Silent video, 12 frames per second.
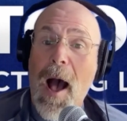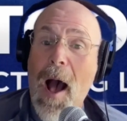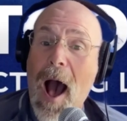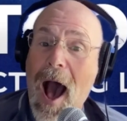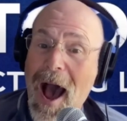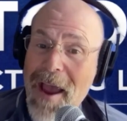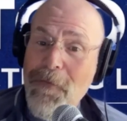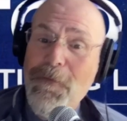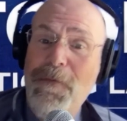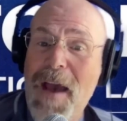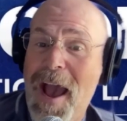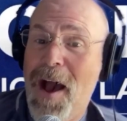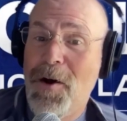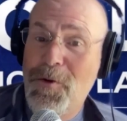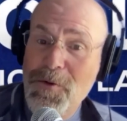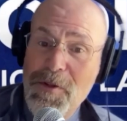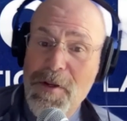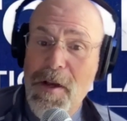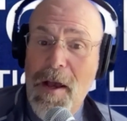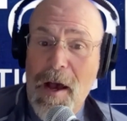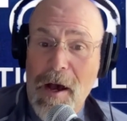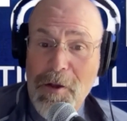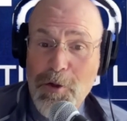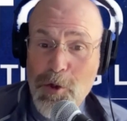I found
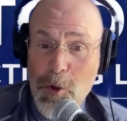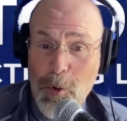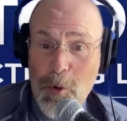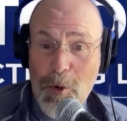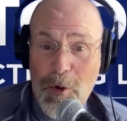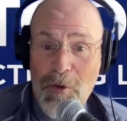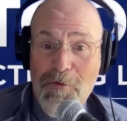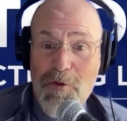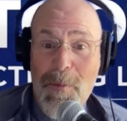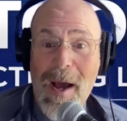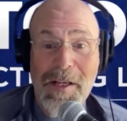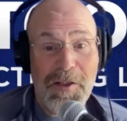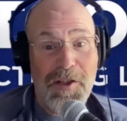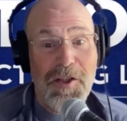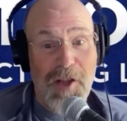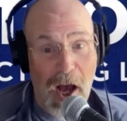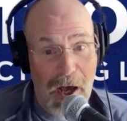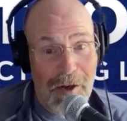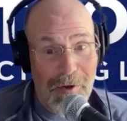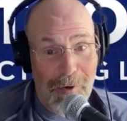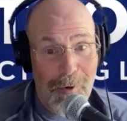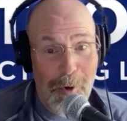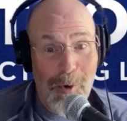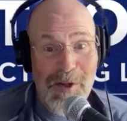a tool through my son,
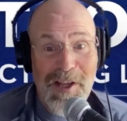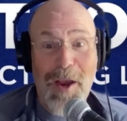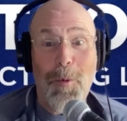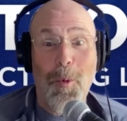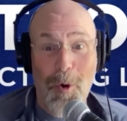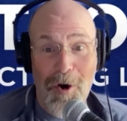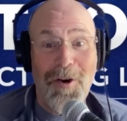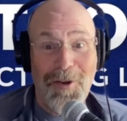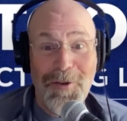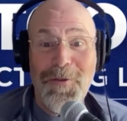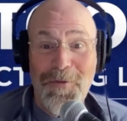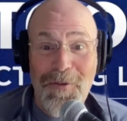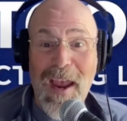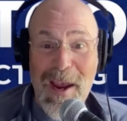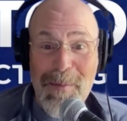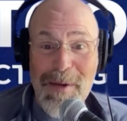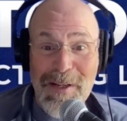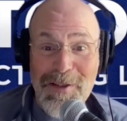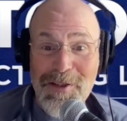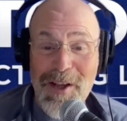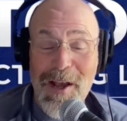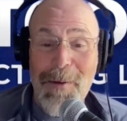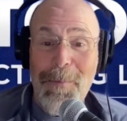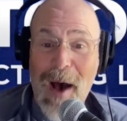who is a world famous
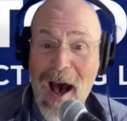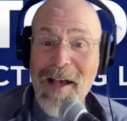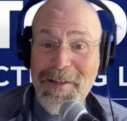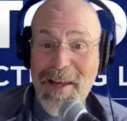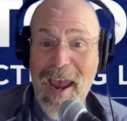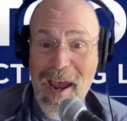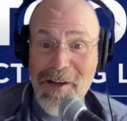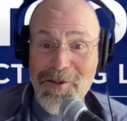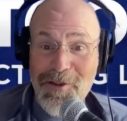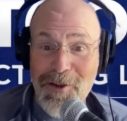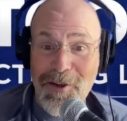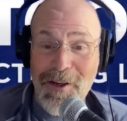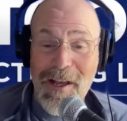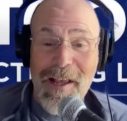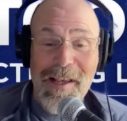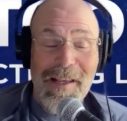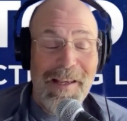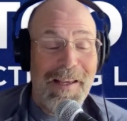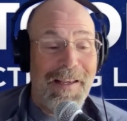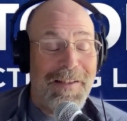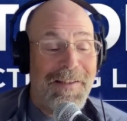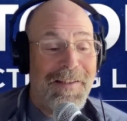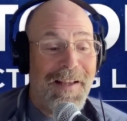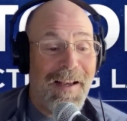podcaster.
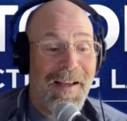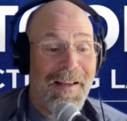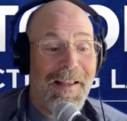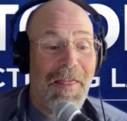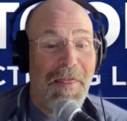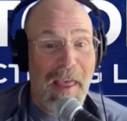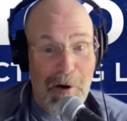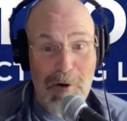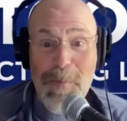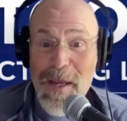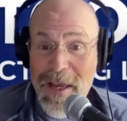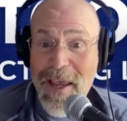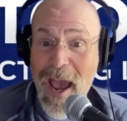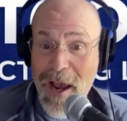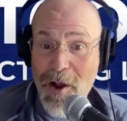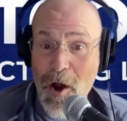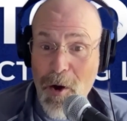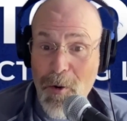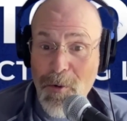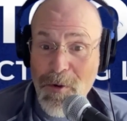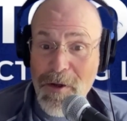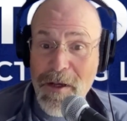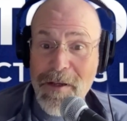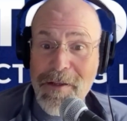He's Therapy Gecko.
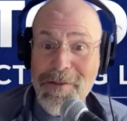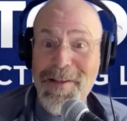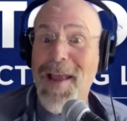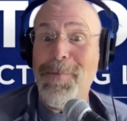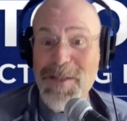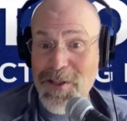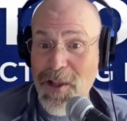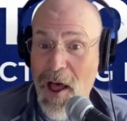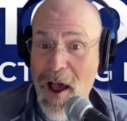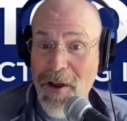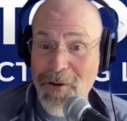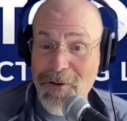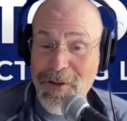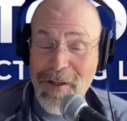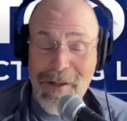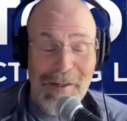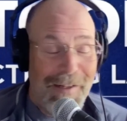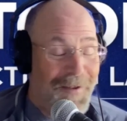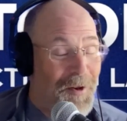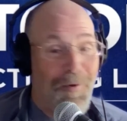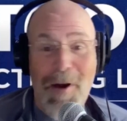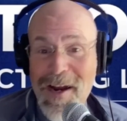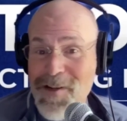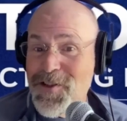His name is Lyle. He's the
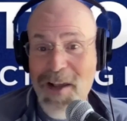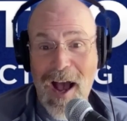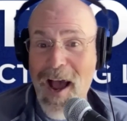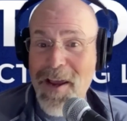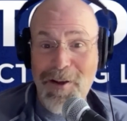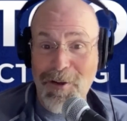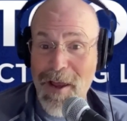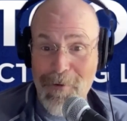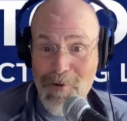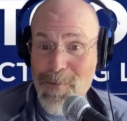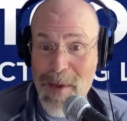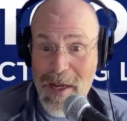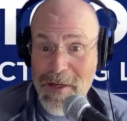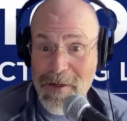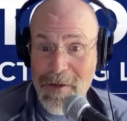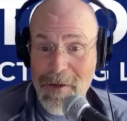greatest guy you'll ever meet.